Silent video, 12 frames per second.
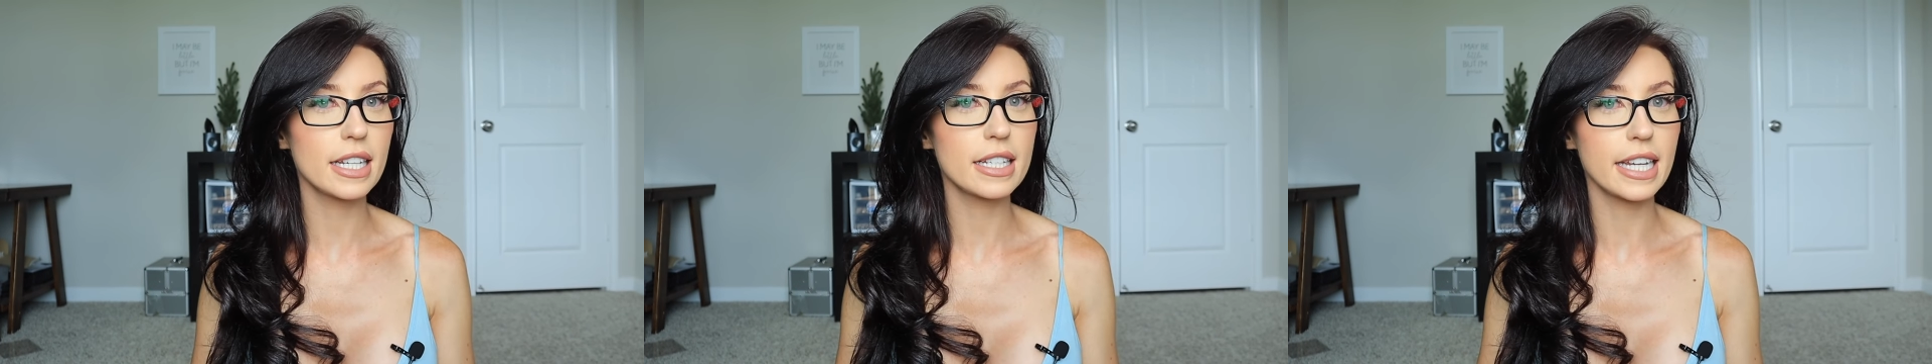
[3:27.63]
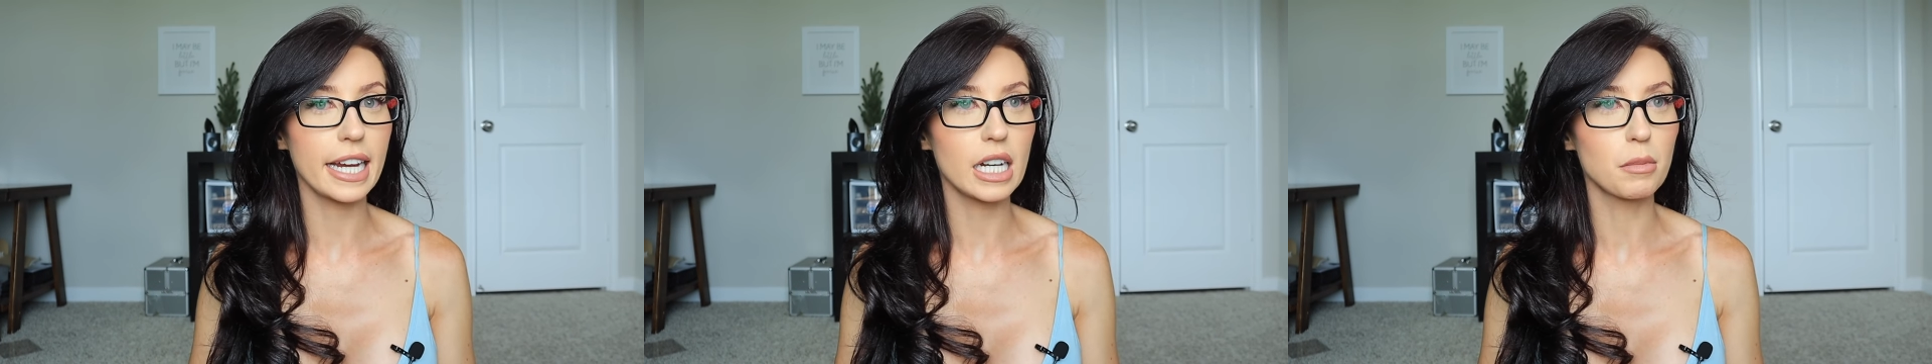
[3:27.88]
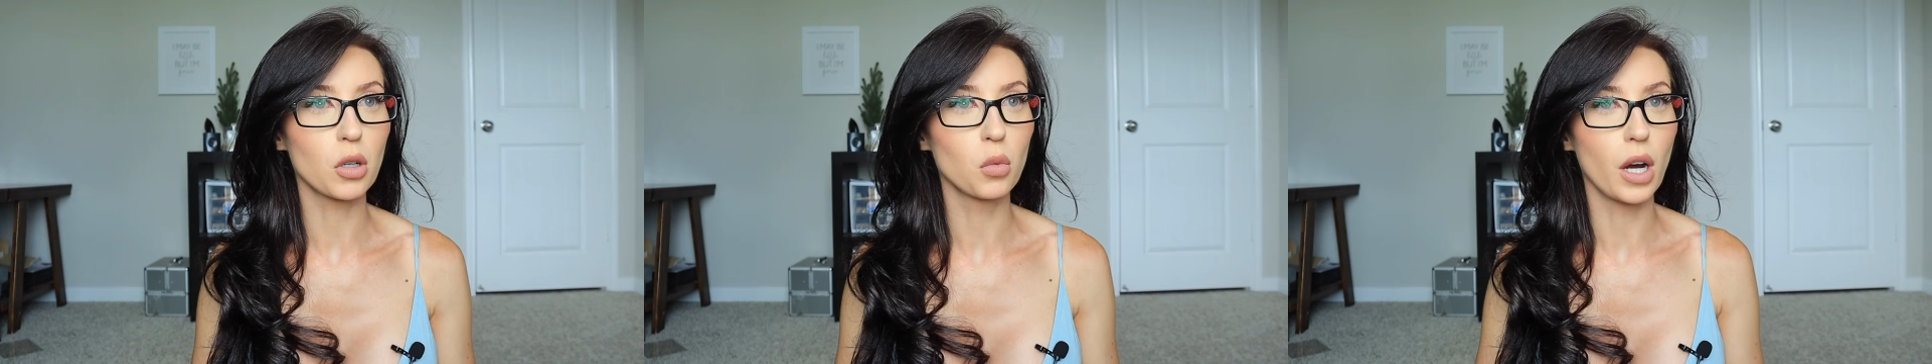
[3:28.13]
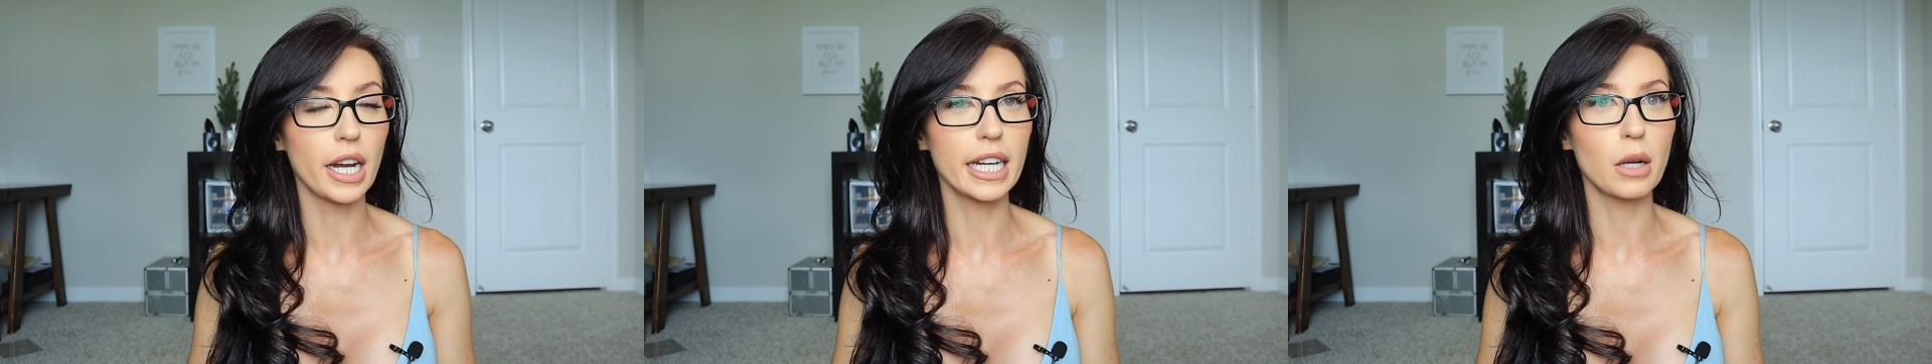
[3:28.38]
did day number
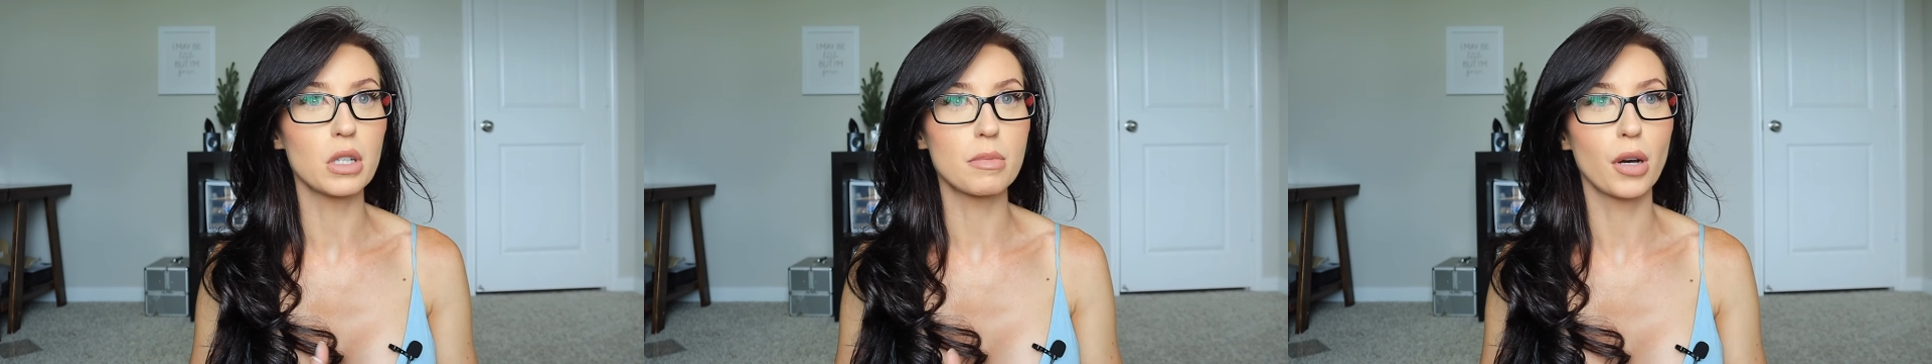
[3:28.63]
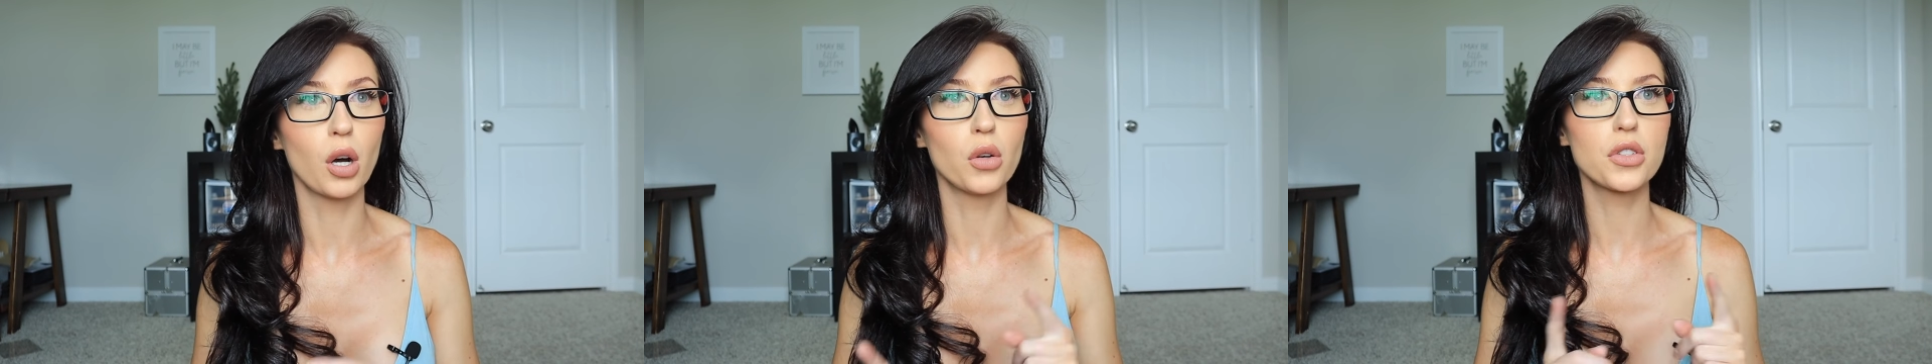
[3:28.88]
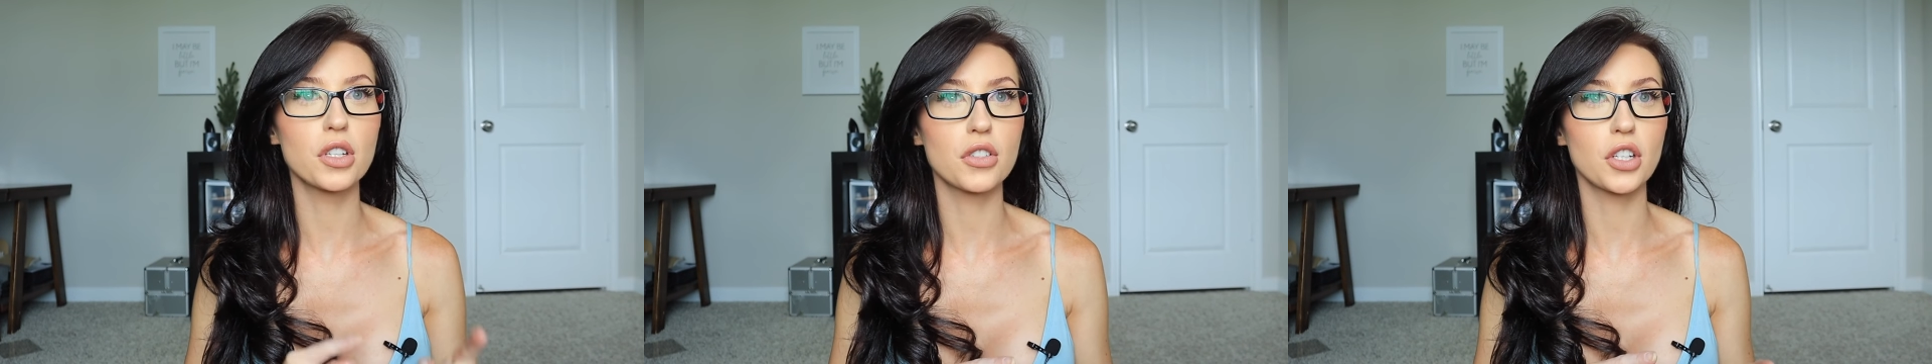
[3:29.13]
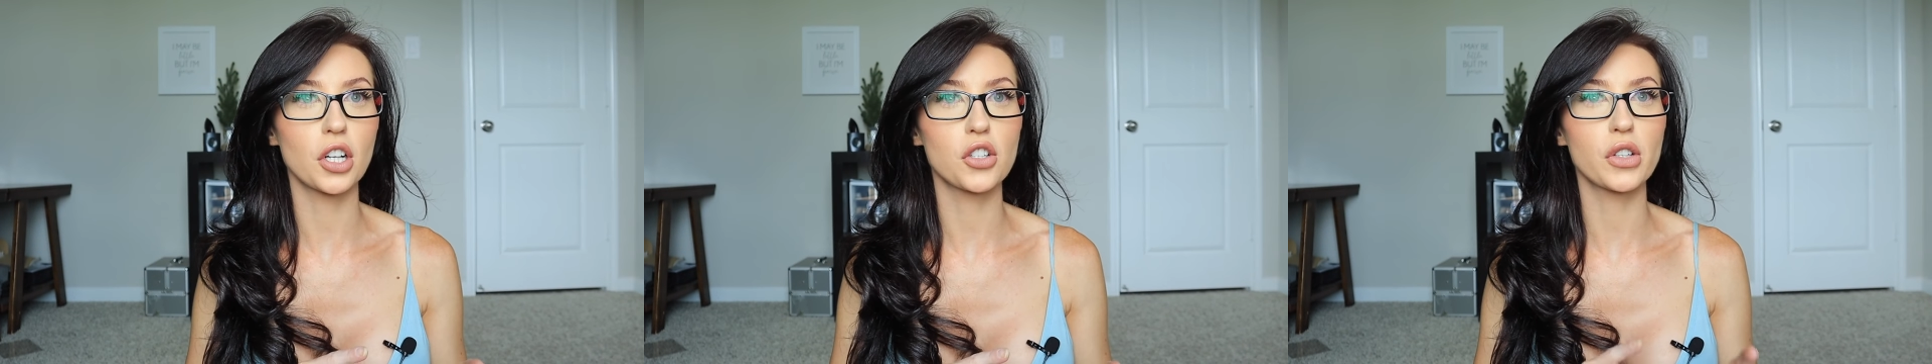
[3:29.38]
one, it was
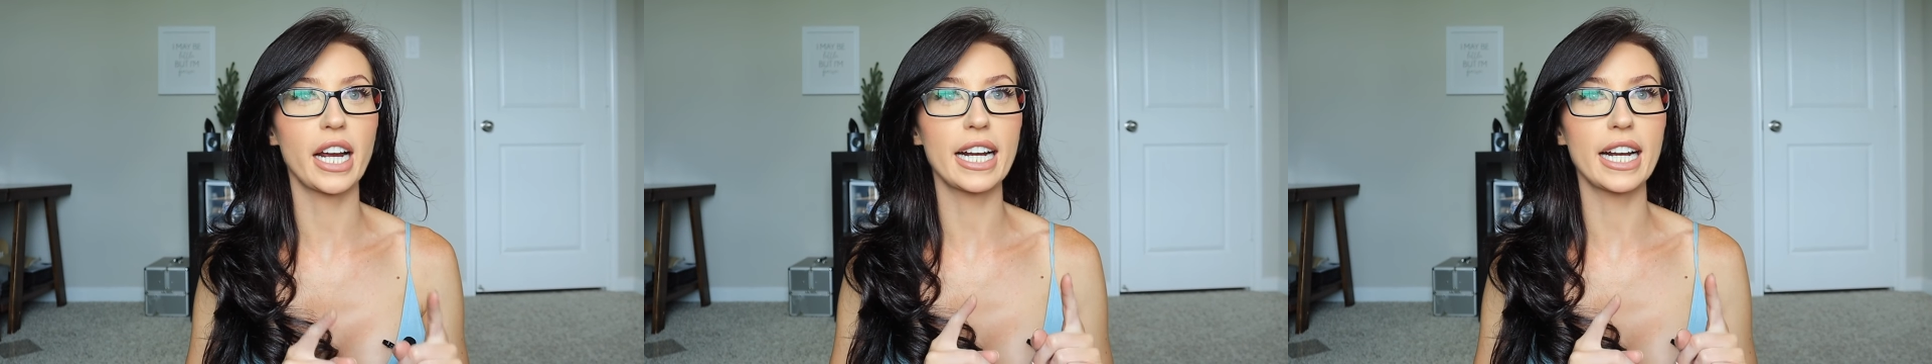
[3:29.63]
post-surgery.